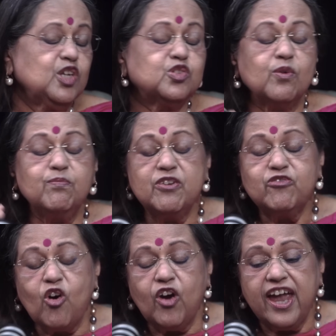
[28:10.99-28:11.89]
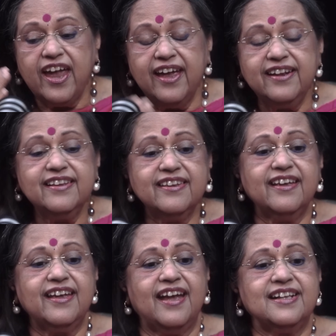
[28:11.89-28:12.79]
So before
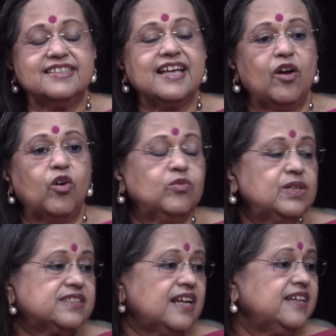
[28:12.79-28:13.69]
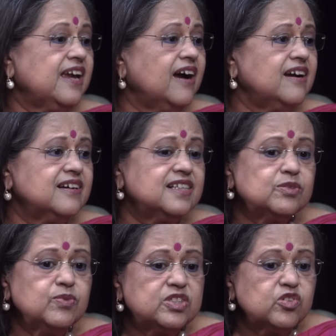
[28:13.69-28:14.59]
anything else, I always tell young
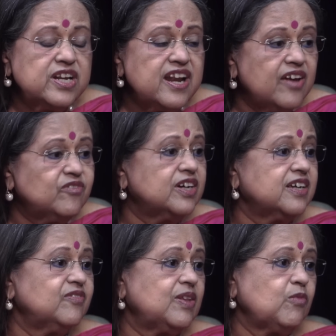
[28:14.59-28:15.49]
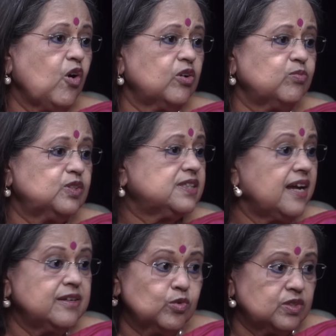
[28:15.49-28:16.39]
girls we should never give them hormones.
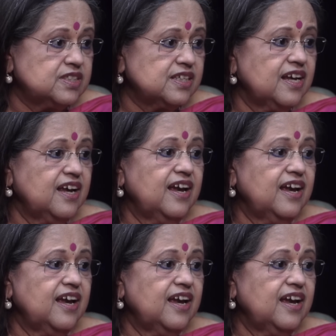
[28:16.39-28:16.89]
I don't